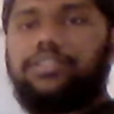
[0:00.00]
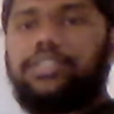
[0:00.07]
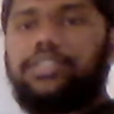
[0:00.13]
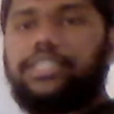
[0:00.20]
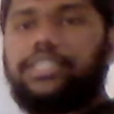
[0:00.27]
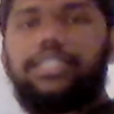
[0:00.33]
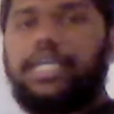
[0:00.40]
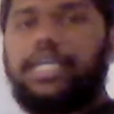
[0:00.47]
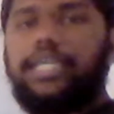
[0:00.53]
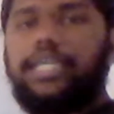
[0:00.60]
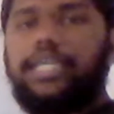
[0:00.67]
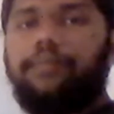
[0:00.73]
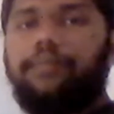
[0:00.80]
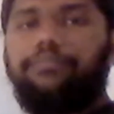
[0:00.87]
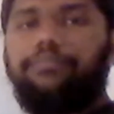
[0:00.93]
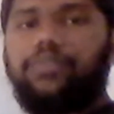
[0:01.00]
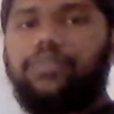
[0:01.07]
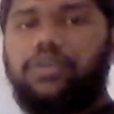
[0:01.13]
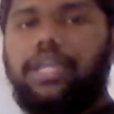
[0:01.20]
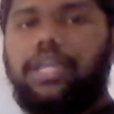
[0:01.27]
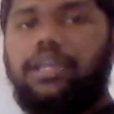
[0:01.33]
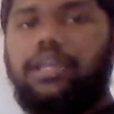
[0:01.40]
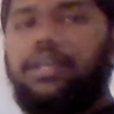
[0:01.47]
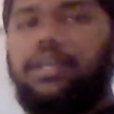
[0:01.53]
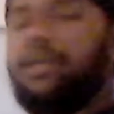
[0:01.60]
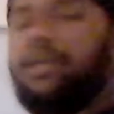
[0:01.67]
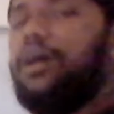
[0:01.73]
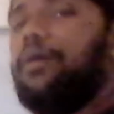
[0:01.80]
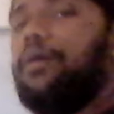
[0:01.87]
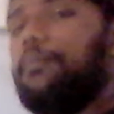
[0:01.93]
That's the idea. Okay.
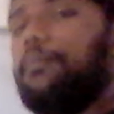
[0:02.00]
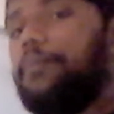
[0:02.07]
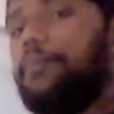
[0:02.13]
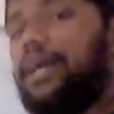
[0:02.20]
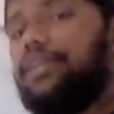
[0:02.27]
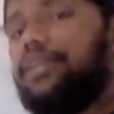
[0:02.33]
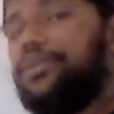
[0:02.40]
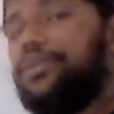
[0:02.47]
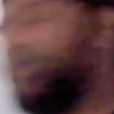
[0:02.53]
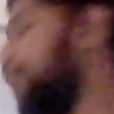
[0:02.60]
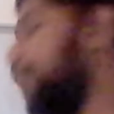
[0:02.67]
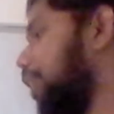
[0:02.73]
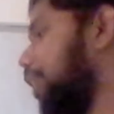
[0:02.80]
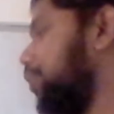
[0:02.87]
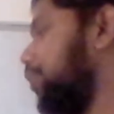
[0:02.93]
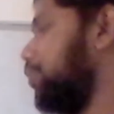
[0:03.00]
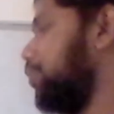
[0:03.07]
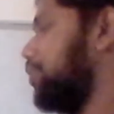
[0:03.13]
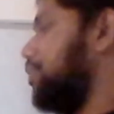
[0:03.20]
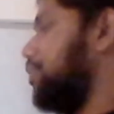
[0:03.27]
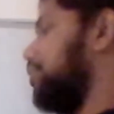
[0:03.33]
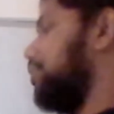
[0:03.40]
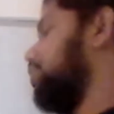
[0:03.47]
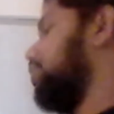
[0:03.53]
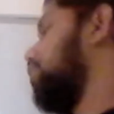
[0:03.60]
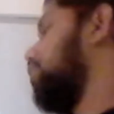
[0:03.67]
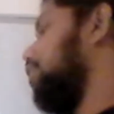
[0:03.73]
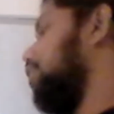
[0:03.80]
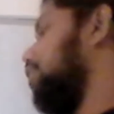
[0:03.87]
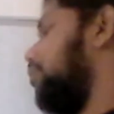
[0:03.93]
But you can use this
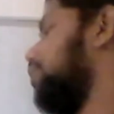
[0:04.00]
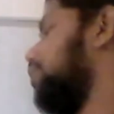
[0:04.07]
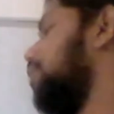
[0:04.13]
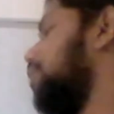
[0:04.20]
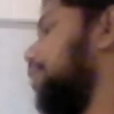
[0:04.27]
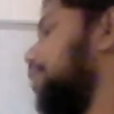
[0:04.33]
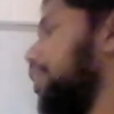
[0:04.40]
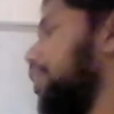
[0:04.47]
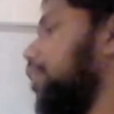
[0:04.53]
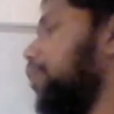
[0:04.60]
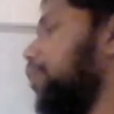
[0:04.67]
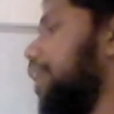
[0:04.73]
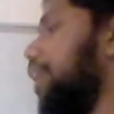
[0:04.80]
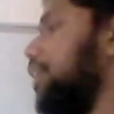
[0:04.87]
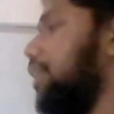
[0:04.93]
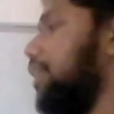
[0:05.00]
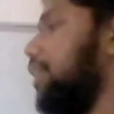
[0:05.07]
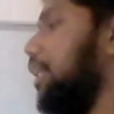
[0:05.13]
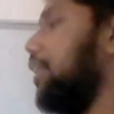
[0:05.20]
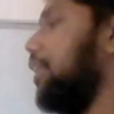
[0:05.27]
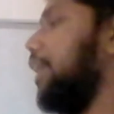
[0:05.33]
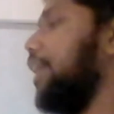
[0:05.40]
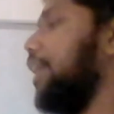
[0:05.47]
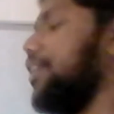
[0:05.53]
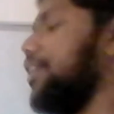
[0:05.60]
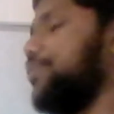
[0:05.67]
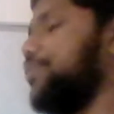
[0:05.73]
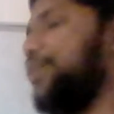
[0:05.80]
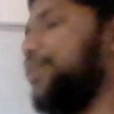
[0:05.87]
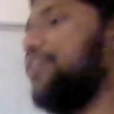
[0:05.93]
straightforward method. You can tell the
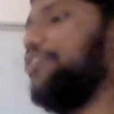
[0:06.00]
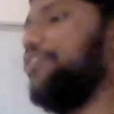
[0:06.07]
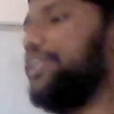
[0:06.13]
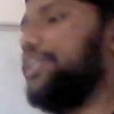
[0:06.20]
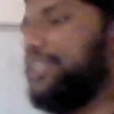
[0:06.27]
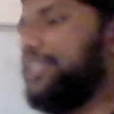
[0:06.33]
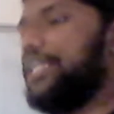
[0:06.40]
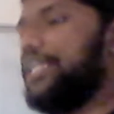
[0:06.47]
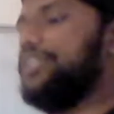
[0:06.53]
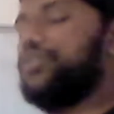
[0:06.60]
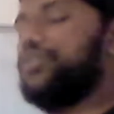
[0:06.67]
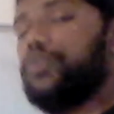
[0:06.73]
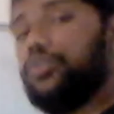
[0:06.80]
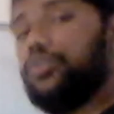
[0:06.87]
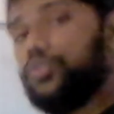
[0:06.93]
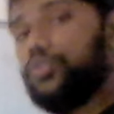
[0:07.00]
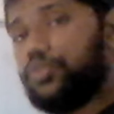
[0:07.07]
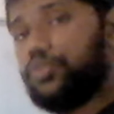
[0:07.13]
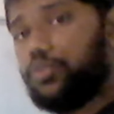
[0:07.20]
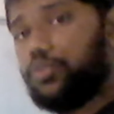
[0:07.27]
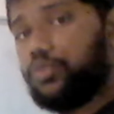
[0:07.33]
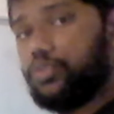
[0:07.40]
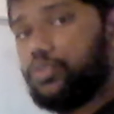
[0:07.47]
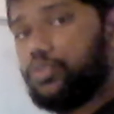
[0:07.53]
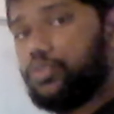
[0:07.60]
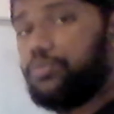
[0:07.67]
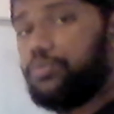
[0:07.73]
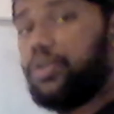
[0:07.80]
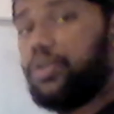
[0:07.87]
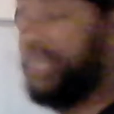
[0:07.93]
KSP of XA is
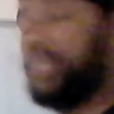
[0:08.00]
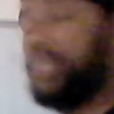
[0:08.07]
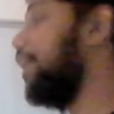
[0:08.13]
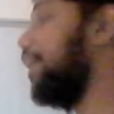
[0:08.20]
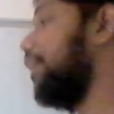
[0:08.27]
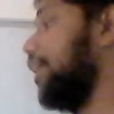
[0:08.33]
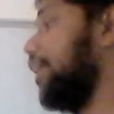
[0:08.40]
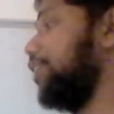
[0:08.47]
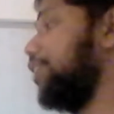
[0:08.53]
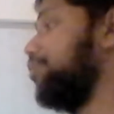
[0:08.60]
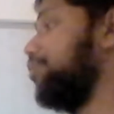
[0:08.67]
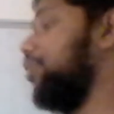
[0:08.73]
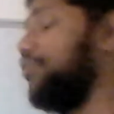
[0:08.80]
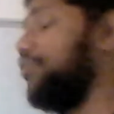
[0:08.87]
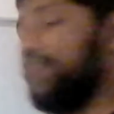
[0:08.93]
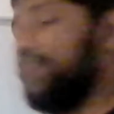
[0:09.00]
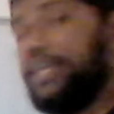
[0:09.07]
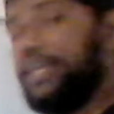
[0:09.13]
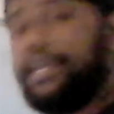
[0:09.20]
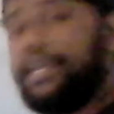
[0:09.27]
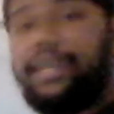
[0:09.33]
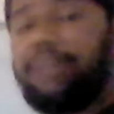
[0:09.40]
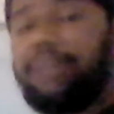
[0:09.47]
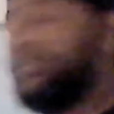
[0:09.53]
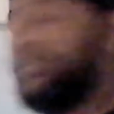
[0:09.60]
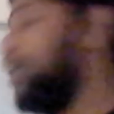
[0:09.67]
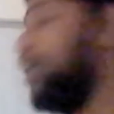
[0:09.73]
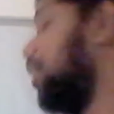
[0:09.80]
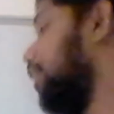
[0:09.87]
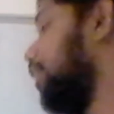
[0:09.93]
smaller than KSP of YA.
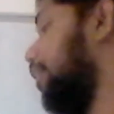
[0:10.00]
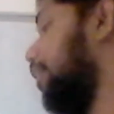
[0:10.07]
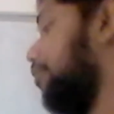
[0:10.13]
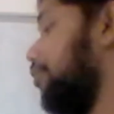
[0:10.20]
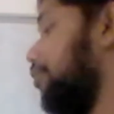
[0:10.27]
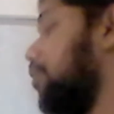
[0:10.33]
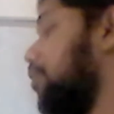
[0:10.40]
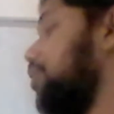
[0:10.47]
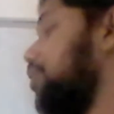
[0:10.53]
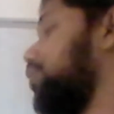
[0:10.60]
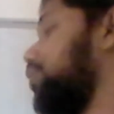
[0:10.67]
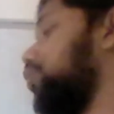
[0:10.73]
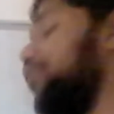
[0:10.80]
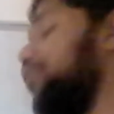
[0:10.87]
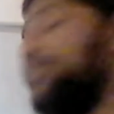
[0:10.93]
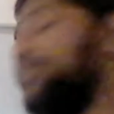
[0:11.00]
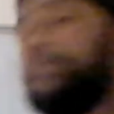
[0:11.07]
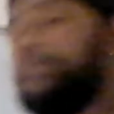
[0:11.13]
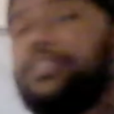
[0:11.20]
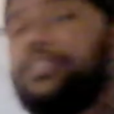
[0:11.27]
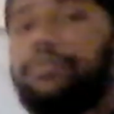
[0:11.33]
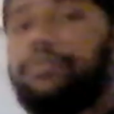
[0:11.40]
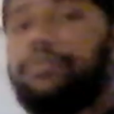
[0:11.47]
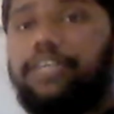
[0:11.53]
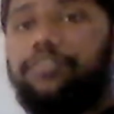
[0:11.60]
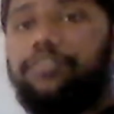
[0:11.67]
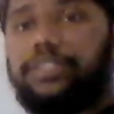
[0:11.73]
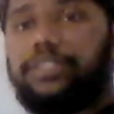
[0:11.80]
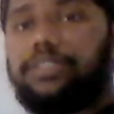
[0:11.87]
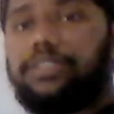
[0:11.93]
Therefore, this one will precipitate
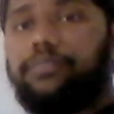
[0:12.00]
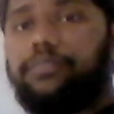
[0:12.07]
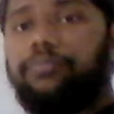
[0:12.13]
first.